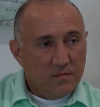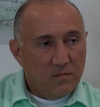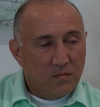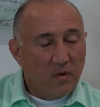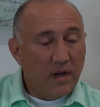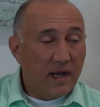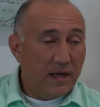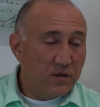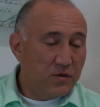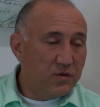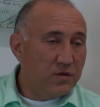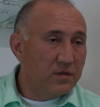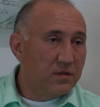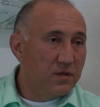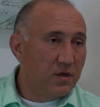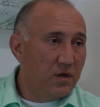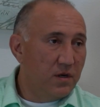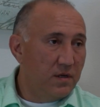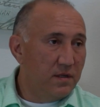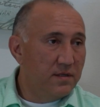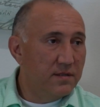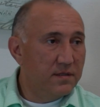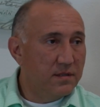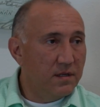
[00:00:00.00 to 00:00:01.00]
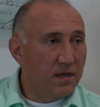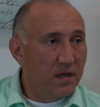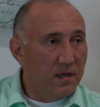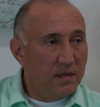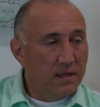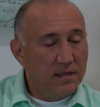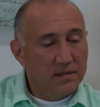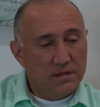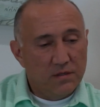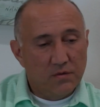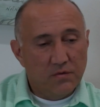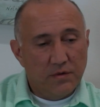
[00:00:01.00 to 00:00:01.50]
Actually, there is.
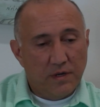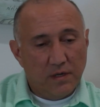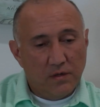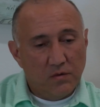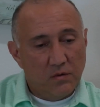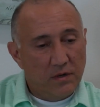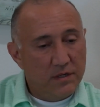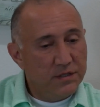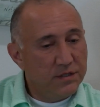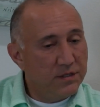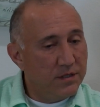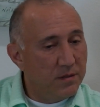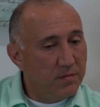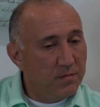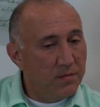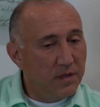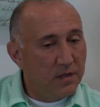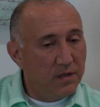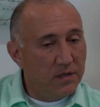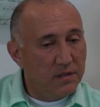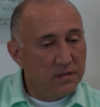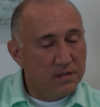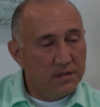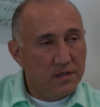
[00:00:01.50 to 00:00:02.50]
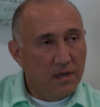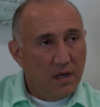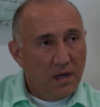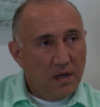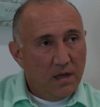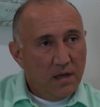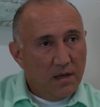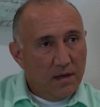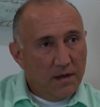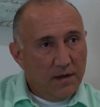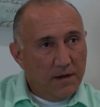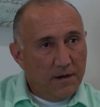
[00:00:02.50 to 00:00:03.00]
That's a great question because
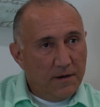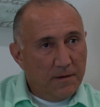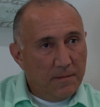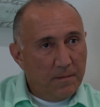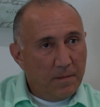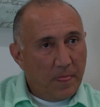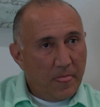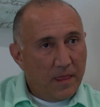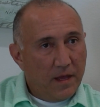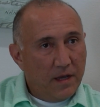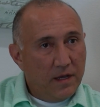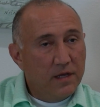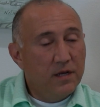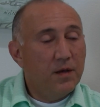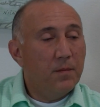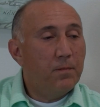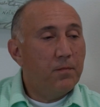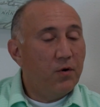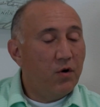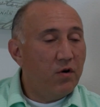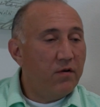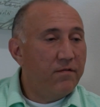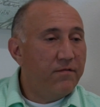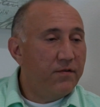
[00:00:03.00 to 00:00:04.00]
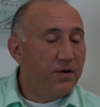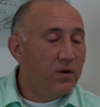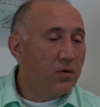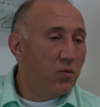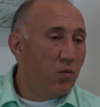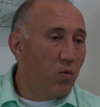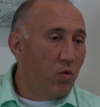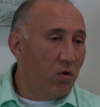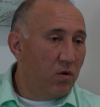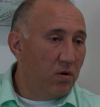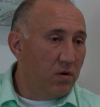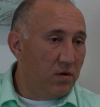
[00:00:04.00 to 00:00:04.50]
in a perfect
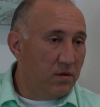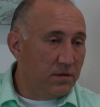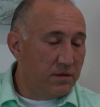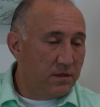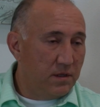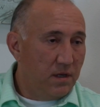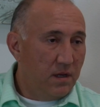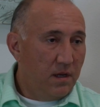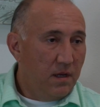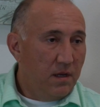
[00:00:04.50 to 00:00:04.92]
world,